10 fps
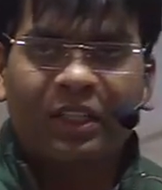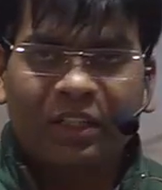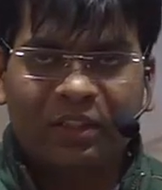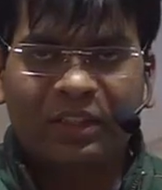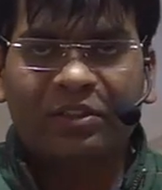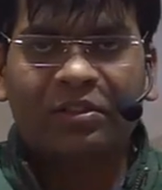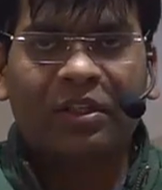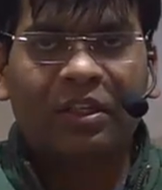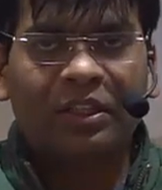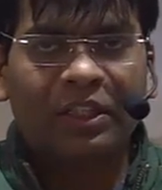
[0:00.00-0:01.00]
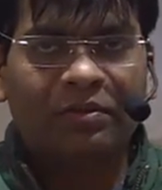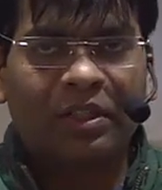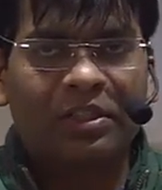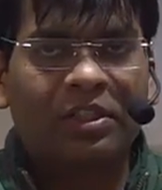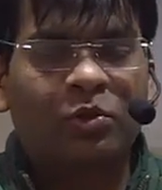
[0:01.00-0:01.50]
There
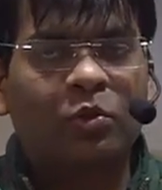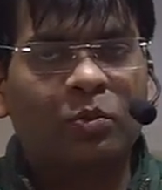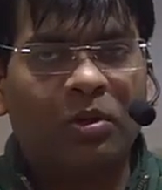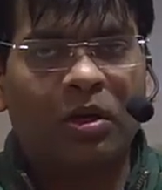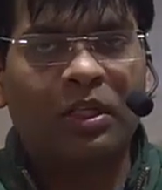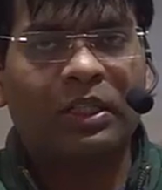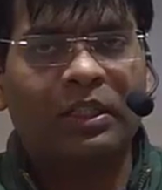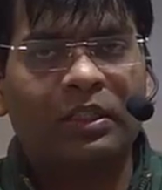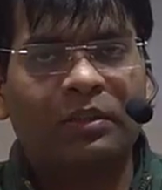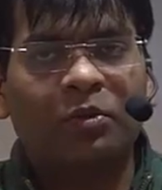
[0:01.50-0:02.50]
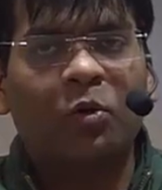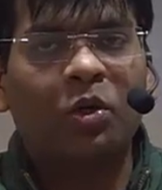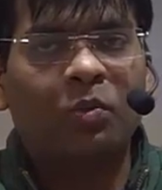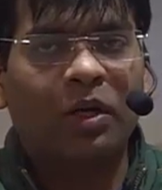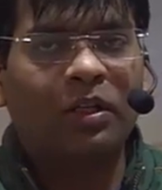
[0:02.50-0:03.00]
was the two bloc under the
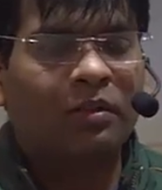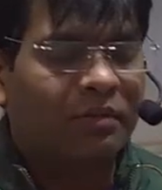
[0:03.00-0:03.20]
Cold War.